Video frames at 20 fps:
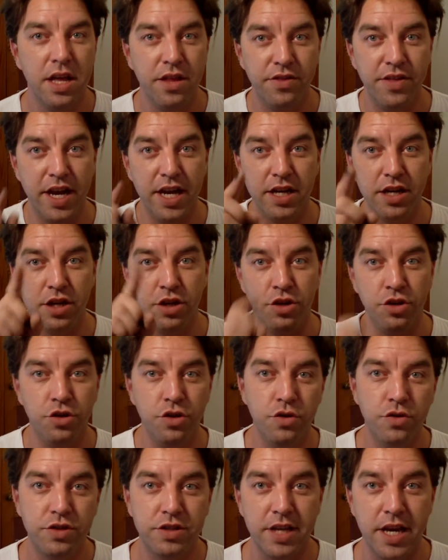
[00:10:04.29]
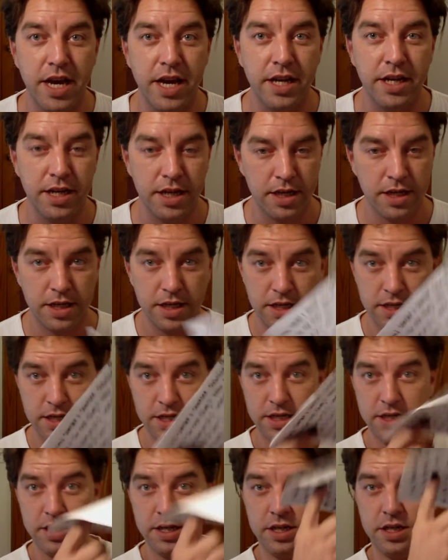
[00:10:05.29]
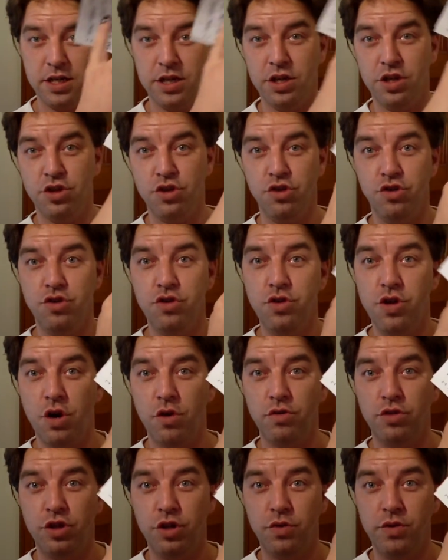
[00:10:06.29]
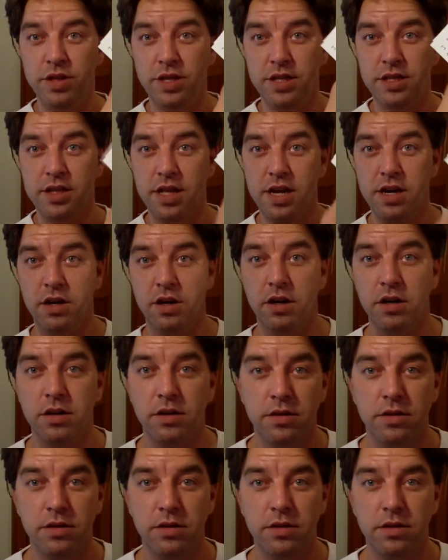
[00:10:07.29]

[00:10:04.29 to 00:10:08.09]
that you said you don't do in this letter.